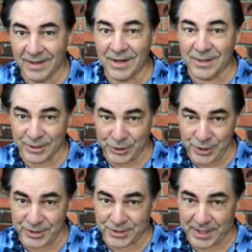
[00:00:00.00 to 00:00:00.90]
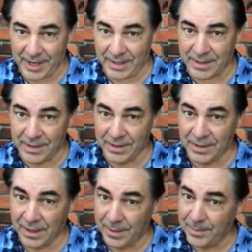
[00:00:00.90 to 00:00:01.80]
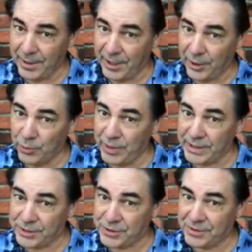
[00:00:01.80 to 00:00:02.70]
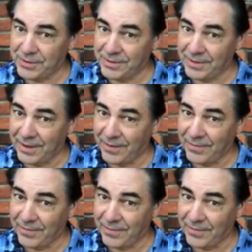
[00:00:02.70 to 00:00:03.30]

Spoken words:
UNKA G's take on being rich and